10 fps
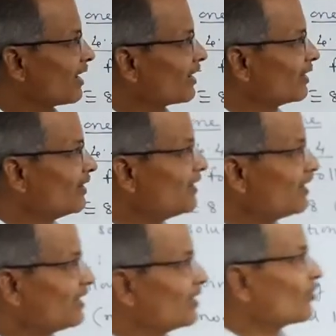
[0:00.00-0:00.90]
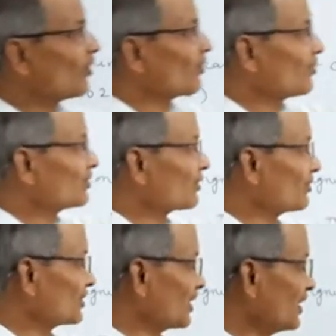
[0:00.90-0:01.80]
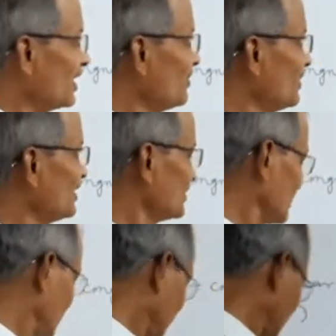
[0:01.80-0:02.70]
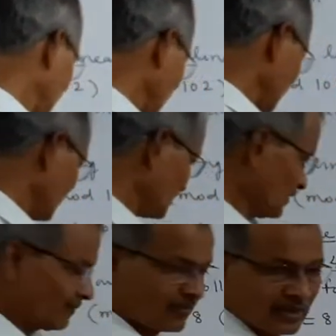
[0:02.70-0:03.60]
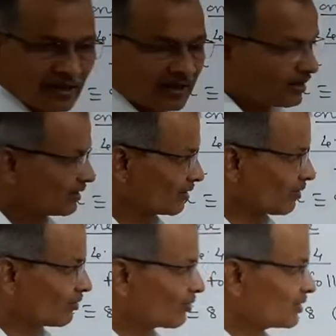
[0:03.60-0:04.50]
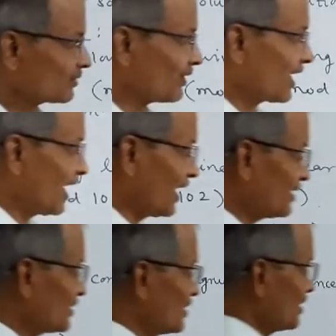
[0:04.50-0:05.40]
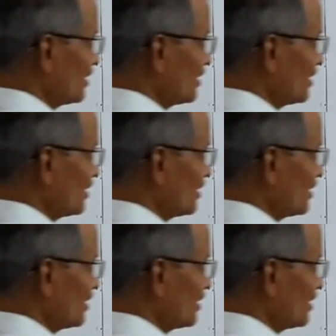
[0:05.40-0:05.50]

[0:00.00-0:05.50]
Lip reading: D incongruent solution. D means 3. The congruence 1 has